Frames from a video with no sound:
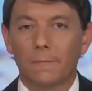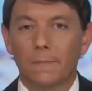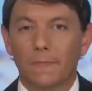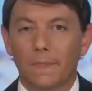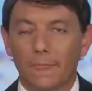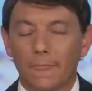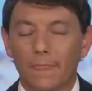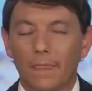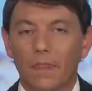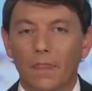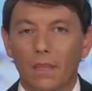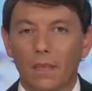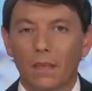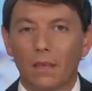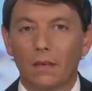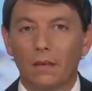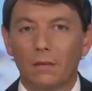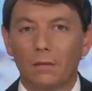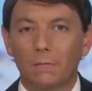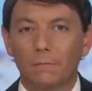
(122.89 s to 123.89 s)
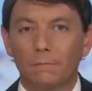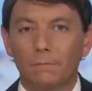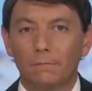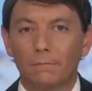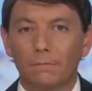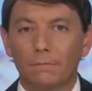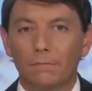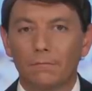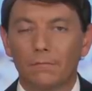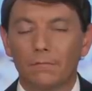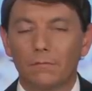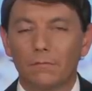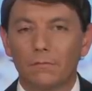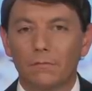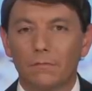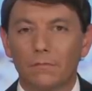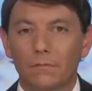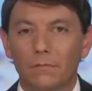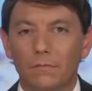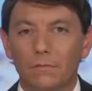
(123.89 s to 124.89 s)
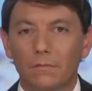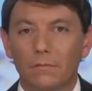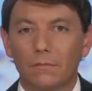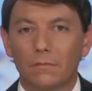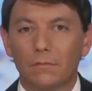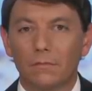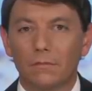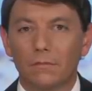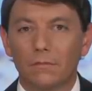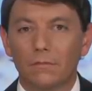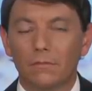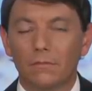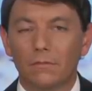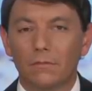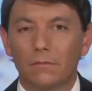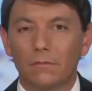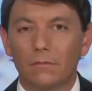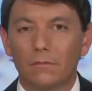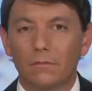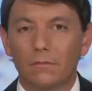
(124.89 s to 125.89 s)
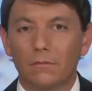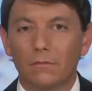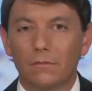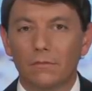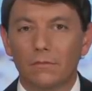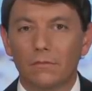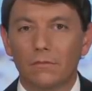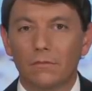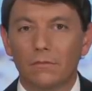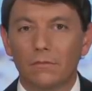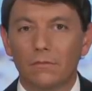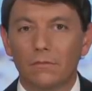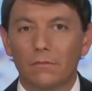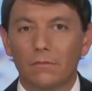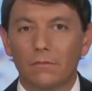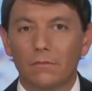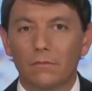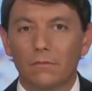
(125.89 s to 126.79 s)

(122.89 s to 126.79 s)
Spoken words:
[no speech]